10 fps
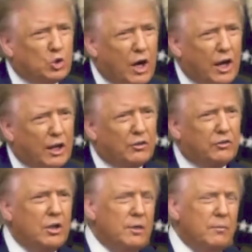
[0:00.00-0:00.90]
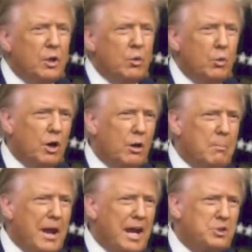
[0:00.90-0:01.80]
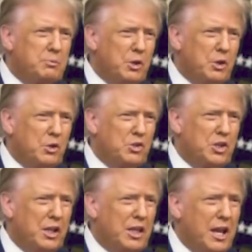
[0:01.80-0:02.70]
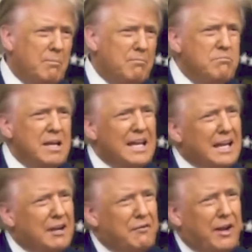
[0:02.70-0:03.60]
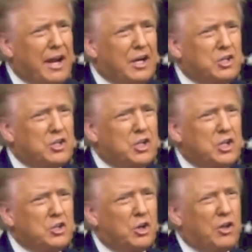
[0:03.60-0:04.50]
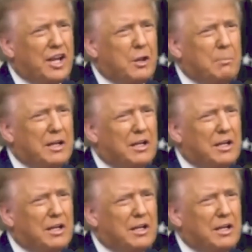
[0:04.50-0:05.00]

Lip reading: For one, he is the 45th President of the United States of America.